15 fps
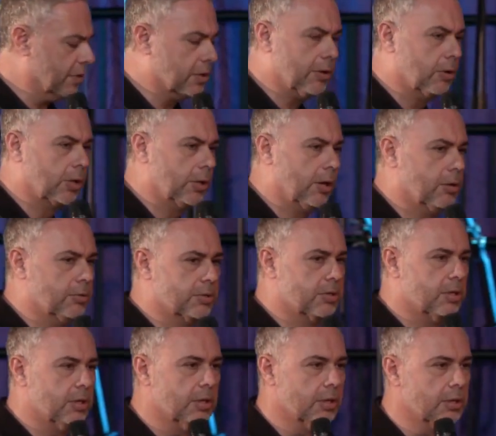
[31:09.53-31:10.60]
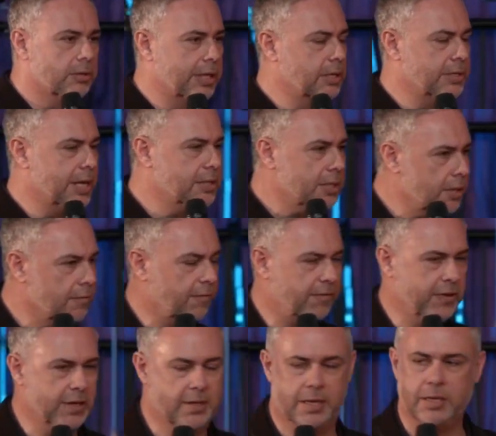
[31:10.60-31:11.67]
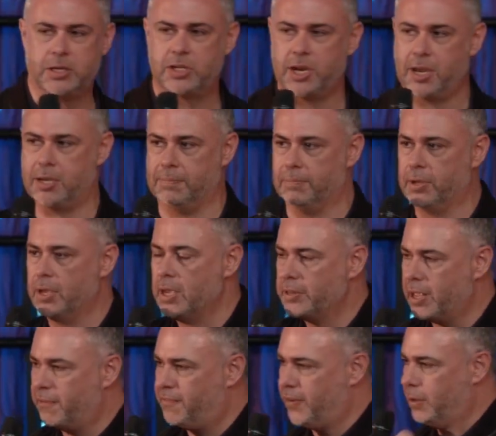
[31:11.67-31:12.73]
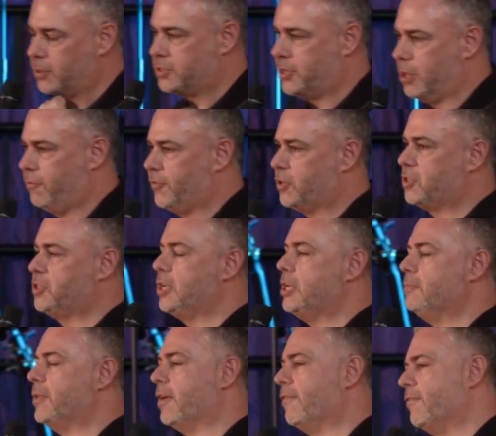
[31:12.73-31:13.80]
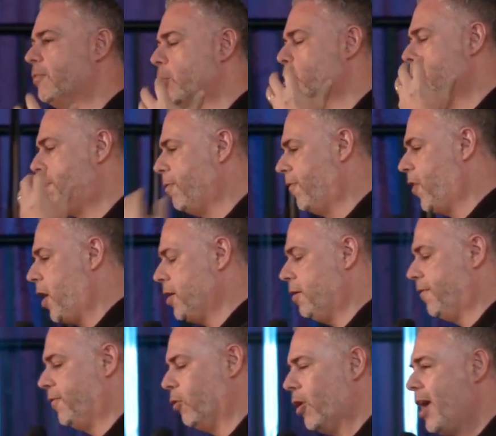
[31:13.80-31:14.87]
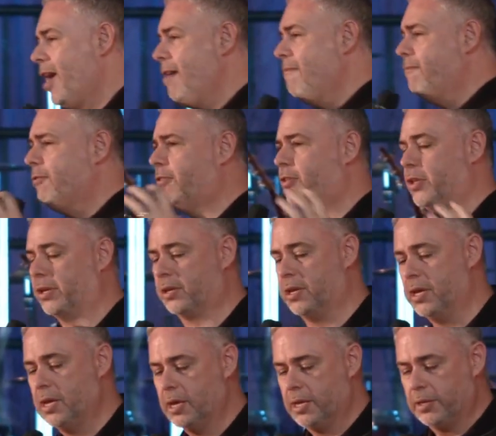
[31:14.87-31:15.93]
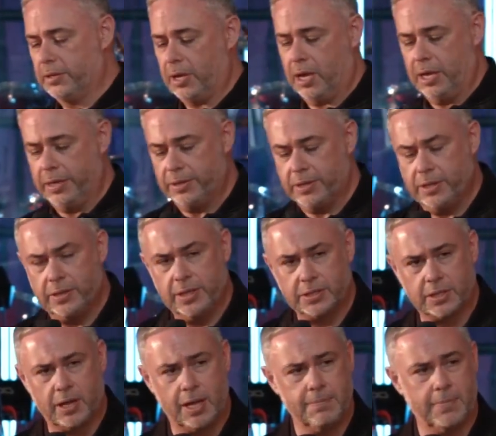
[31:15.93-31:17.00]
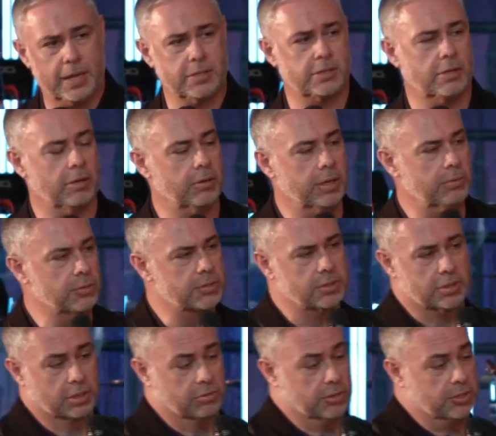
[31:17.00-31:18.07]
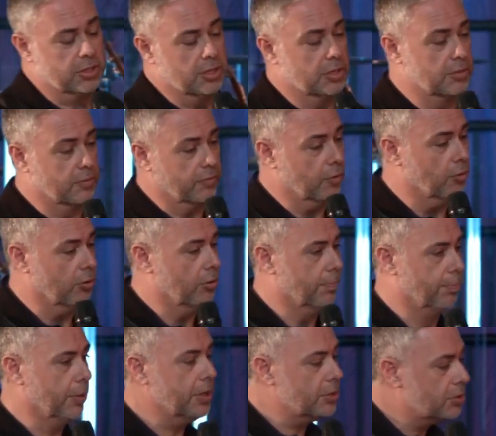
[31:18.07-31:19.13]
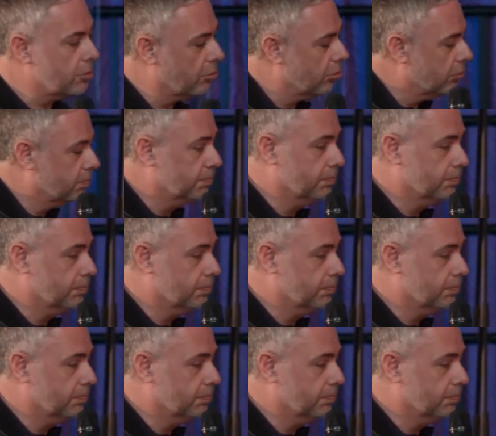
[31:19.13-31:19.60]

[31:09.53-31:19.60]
no clothes. They, they didn't feel any shame. They felt self esteem. They, they were provided for everything this guy Maslow, he wasn't a Christian or a preacher or